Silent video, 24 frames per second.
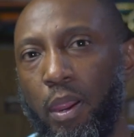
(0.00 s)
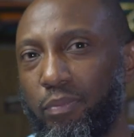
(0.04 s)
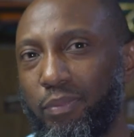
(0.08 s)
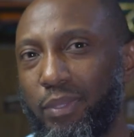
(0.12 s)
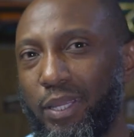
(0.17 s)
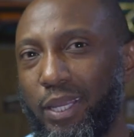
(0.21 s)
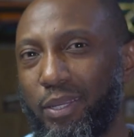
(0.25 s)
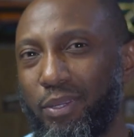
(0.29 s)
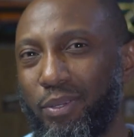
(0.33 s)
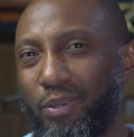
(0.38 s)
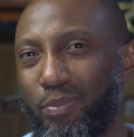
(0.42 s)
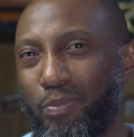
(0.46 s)

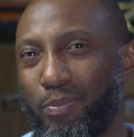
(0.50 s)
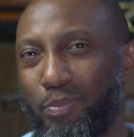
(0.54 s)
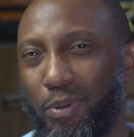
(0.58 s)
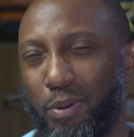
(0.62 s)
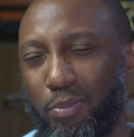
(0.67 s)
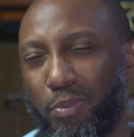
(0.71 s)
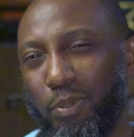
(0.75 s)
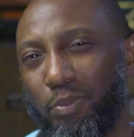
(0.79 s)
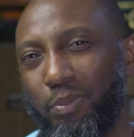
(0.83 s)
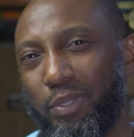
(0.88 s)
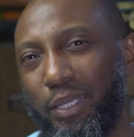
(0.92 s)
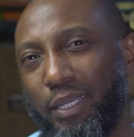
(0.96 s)
then you
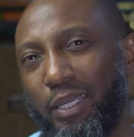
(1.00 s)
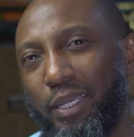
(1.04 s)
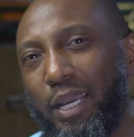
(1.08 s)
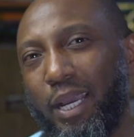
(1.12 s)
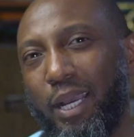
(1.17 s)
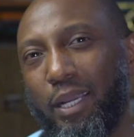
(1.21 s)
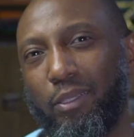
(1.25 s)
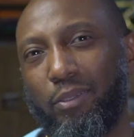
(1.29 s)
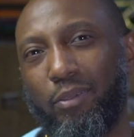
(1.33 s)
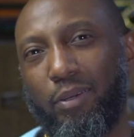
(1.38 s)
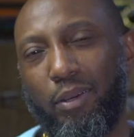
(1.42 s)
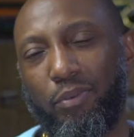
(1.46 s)
probably
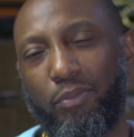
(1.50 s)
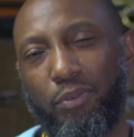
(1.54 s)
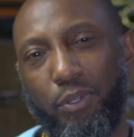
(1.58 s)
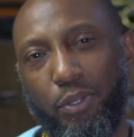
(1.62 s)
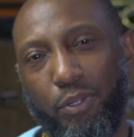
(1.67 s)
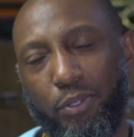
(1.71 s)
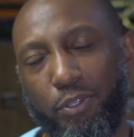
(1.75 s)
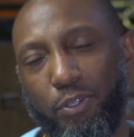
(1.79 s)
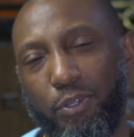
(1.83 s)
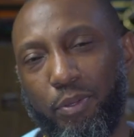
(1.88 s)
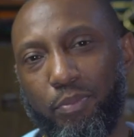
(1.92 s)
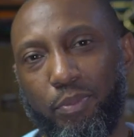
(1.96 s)
had to have
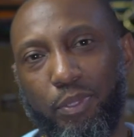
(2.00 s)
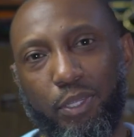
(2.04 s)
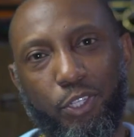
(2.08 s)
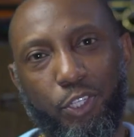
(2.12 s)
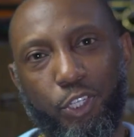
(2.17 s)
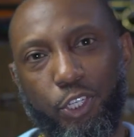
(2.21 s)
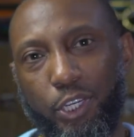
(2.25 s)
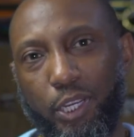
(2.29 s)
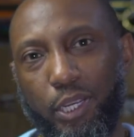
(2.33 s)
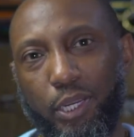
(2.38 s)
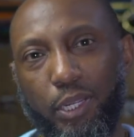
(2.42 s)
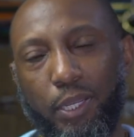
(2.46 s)
done something
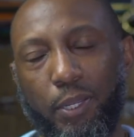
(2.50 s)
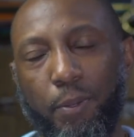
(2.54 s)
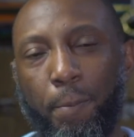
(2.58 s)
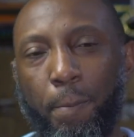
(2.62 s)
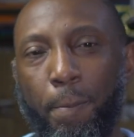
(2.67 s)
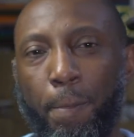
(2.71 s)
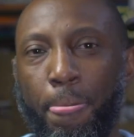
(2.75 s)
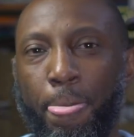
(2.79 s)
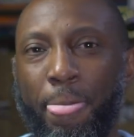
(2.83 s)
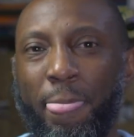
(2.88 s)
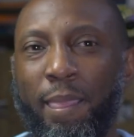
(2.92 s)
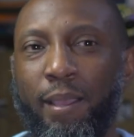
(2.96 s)
shady.
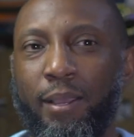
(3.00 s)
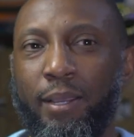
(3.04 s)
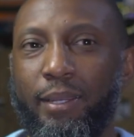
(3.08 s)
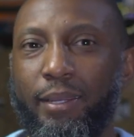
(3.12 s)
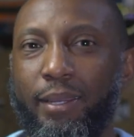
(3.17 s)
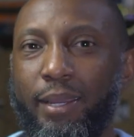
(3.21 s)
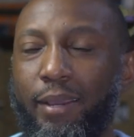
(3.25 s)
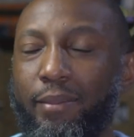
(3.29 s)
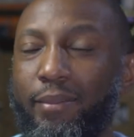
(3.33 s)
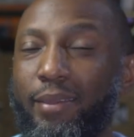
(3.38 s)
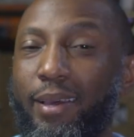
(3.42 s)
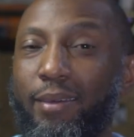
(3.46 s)

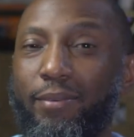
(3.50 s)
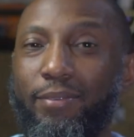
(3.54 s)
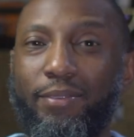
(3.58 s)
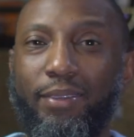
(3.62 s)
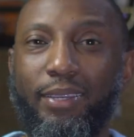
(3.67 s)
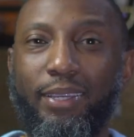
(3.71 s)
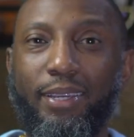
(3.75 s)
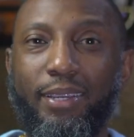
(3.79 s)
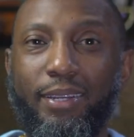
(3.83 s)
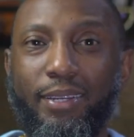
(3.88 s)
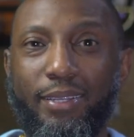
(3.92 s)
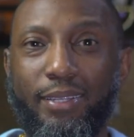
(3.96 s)
Now, that
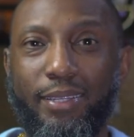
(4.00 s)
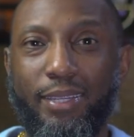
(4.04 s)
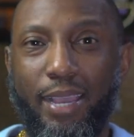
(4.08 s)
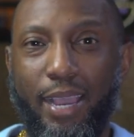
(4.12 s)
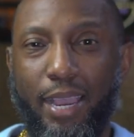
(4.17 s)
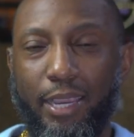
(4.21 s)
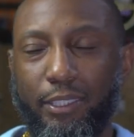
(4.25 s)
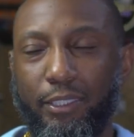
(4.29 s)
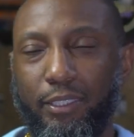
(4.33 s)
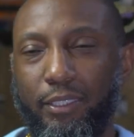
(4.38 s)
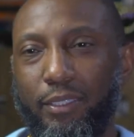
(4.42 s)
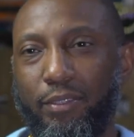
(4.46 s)
thinking is
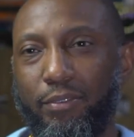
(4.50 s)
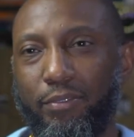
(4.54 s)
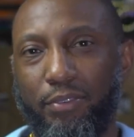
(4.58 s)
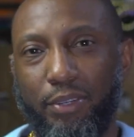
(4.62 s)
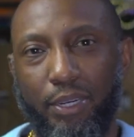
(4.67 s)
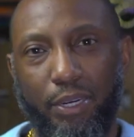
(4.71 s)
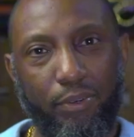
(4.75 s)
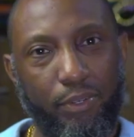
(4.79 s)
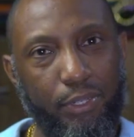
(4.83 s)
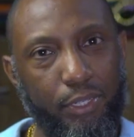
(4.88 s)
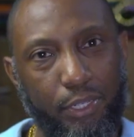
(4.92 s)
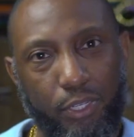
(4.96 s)
actually
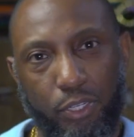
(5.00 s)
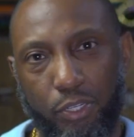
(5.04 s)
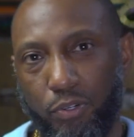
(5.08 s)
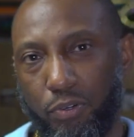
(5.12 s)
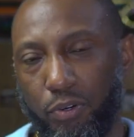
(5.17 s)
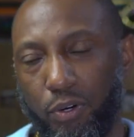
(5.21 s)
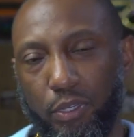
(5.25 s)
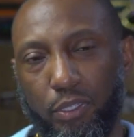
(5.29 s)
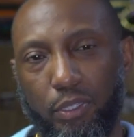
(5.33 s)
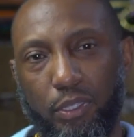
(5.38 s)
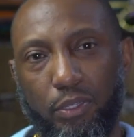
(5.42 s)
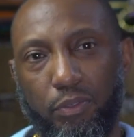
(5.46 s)
very
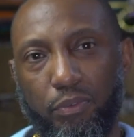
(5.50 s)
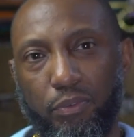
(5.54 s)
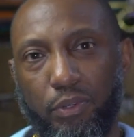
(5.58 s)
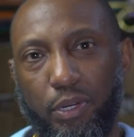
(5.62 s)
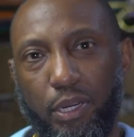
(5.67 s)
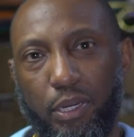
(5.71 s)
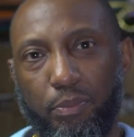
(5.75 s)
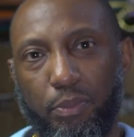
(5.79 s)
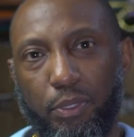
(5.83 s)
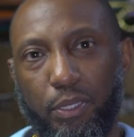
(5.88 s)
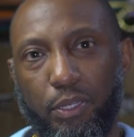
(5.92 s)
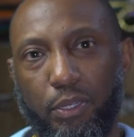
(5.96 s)
destructive,
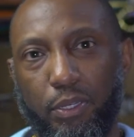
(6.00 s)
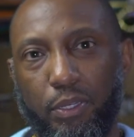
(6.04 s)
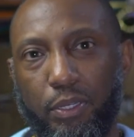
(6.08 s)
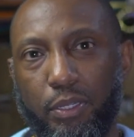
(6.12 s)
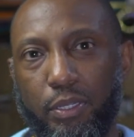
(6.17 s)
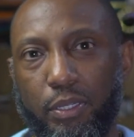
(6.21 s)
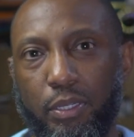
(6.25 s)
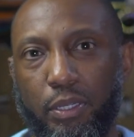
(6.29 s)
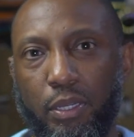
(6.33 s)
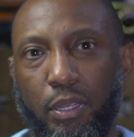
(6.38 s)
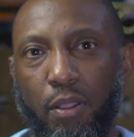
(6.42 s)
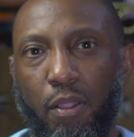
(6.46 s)
right?
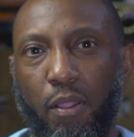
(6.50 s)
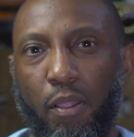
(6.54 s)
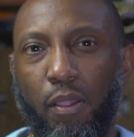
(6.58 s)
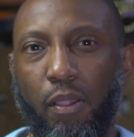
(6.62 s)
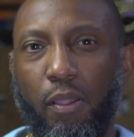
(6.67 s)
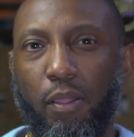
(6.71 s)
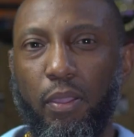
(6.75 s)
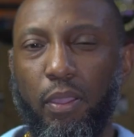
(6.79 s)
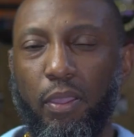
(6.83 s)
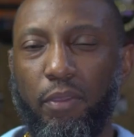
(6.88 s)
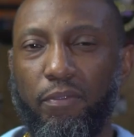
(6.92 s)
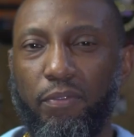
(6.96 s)
Because
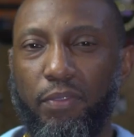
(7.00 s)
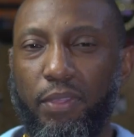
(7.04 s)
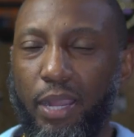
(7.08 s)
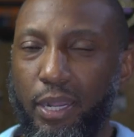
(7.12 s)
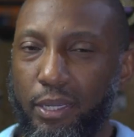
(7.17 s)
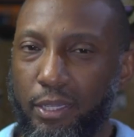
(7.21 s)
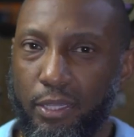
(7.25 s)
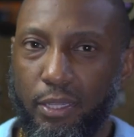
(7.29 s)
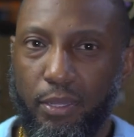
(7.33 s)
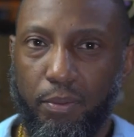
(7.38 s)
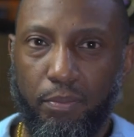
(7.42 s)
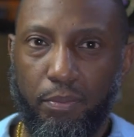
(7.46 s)
if
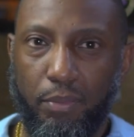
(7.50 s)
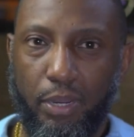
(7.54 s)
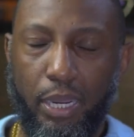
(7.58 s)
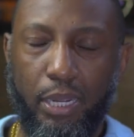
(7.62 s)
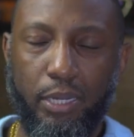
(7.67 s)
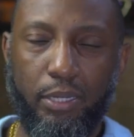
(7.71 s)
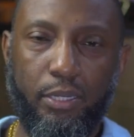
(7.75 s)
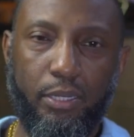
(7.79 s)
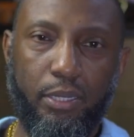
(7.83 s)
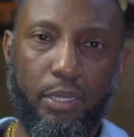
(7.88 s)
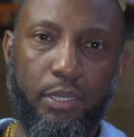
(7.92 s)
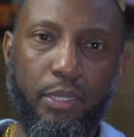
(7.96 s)
that's the
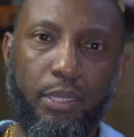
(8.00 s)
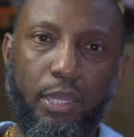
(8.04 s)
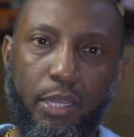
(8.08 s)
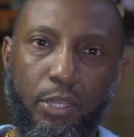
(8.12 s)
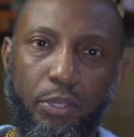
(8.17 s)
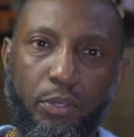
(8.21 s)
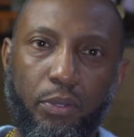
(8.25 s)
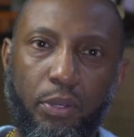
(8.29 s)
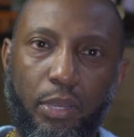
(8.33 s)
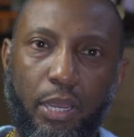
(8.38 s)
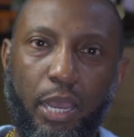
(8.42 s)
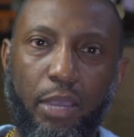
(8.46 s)
mindset that
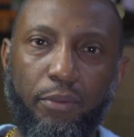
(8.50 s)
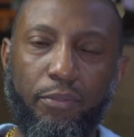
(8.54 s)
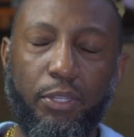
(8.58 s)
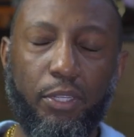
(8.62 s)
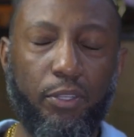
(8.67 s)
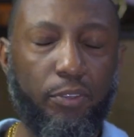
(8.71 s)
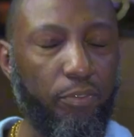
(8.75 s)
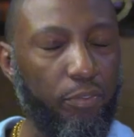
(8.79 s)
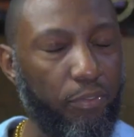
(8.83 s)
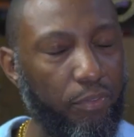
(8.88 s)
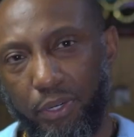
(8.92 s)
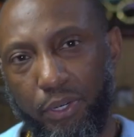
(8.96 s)
you have,
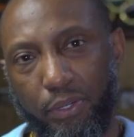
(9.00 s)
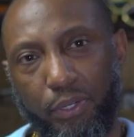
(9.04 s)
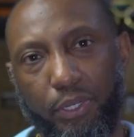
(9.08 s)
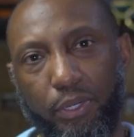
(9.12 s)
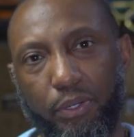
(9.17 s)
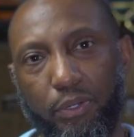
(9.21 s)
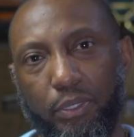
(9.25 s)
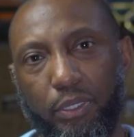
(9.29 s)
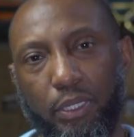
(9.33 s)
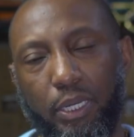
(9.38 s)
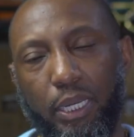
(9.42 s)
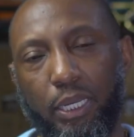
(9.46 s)
it's very
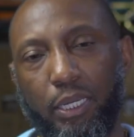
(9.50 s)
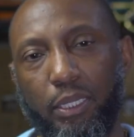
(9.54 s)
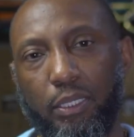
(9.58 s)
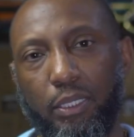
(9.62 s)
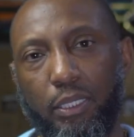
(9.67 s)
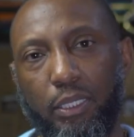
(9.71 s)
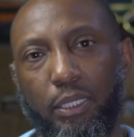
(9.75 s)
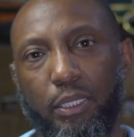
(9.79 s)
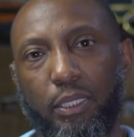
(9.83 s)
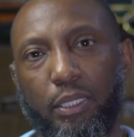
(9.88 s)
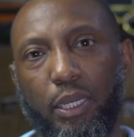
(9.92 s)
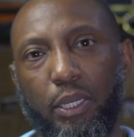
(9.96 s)

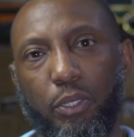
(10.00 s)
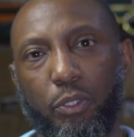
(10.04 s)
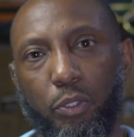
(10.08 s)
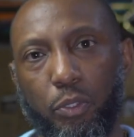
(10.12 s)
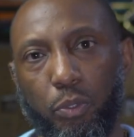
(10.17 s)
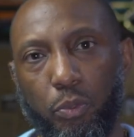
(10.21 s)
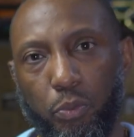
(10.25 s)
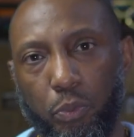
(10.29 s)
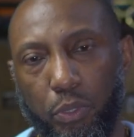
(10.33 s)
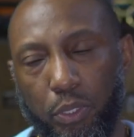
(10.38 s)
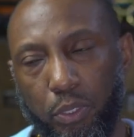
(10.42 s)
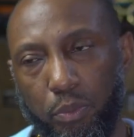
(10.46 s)
unlikely that
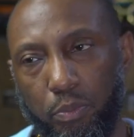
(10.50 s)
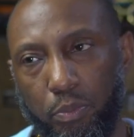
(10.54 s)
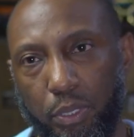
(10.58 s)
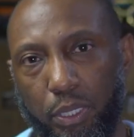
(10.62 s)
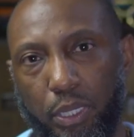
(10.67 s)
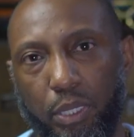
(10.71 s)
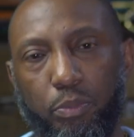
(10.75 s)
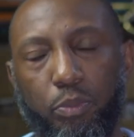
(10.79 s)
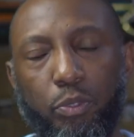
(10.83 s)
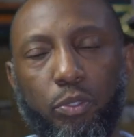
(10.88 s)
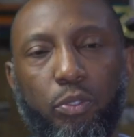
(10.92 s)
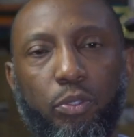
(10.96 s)
you will
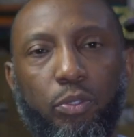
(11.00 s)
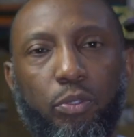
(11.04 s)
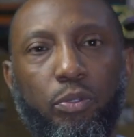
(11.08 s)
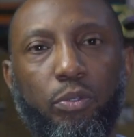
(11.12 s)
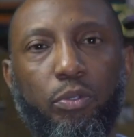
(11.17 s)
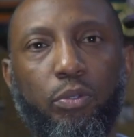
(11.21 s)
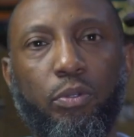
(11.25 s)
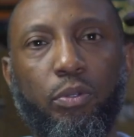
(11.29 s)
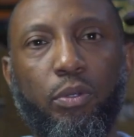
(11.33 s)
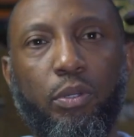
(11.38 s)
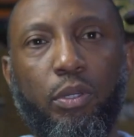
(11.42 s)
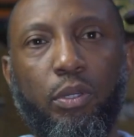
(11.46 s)
be able
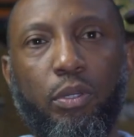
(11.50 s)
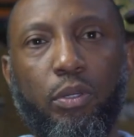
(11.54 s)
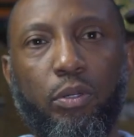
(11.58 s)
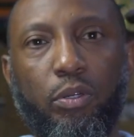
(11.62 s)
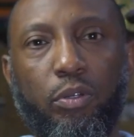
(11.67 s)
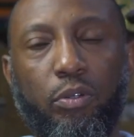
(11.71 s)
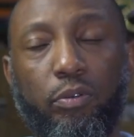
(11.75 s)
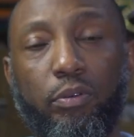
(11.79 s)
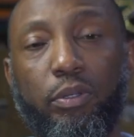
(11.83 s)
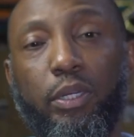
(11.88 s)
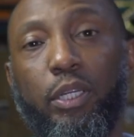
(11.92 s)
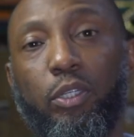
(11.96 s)
to
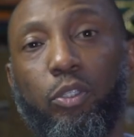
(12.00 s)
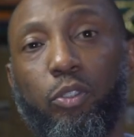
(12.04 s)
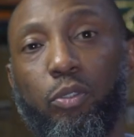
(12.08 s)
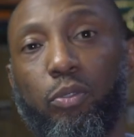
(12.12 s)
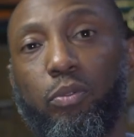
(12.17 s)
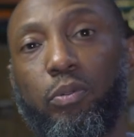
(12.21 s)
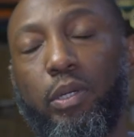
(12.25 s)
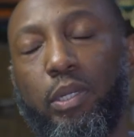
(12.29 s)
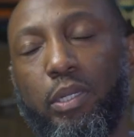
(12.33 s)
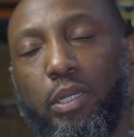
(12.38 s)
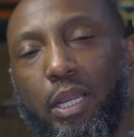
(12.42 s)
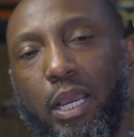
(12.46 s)
create
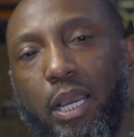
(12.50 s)
true and